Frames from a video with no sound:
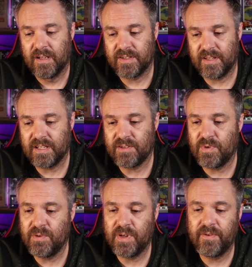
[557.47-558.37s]
So that's
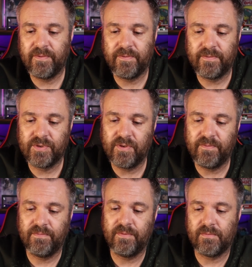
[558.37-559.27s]
one way of sort
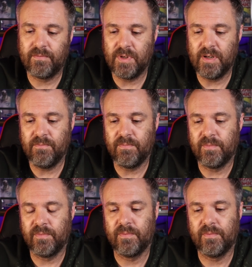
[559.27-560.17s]
of, you know,
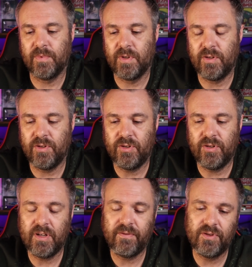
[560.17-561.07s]

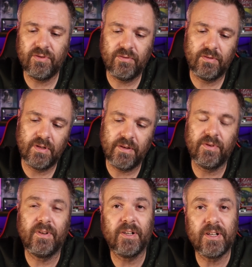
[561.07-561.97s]
you have to you have
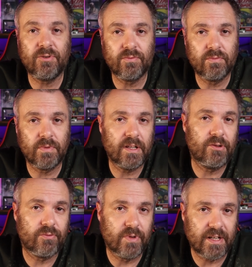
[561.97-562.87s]
to look at your
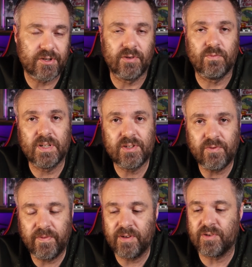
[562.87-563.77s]
at your collection. What is
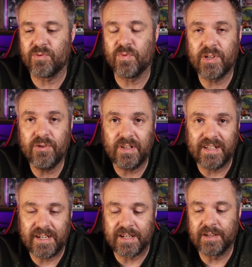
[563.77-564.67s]
your focus? What do you
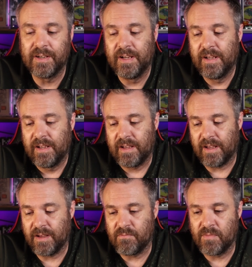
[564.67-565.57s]
like?
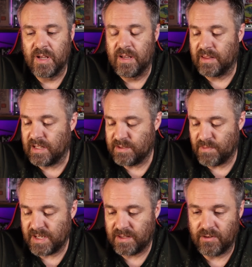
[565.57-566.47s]
Um, These
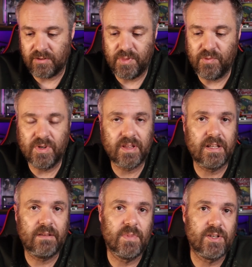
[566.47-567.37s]
might not be worth
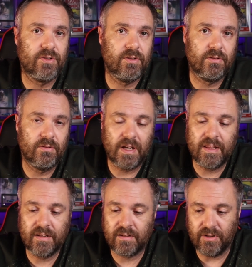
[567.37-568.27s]
that much to
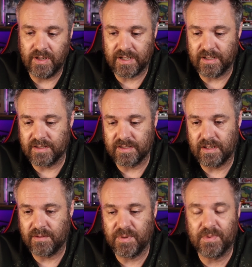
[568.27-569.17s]
other collectors,
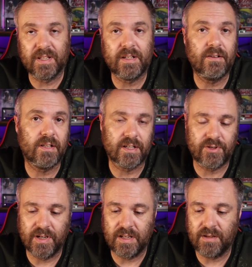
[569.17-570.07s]
uh, people that don't like
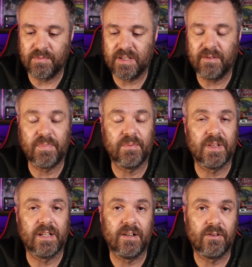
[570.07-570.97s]
J D M stuff,
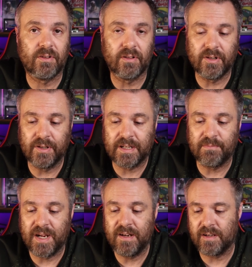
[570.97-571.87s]
people that don't
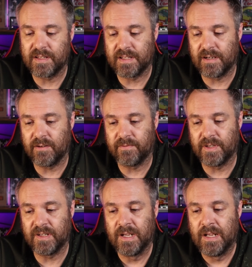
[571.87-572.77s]
collect mainlines that
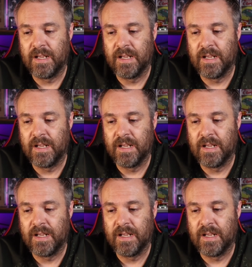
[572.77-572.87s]
often.